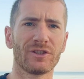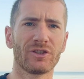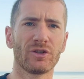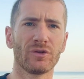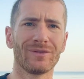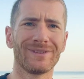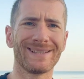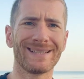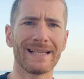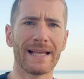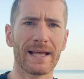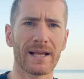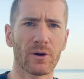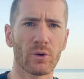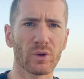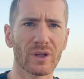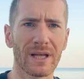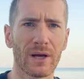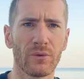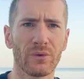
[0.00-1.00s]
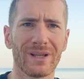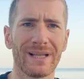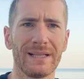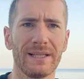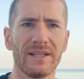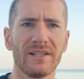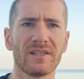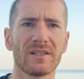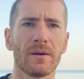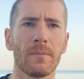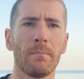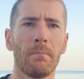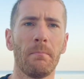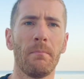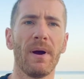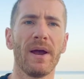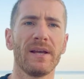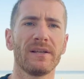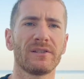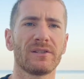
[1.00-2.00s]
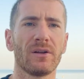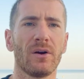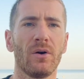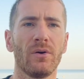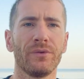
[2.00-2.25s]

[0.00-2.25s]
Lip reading: to narrow down the list based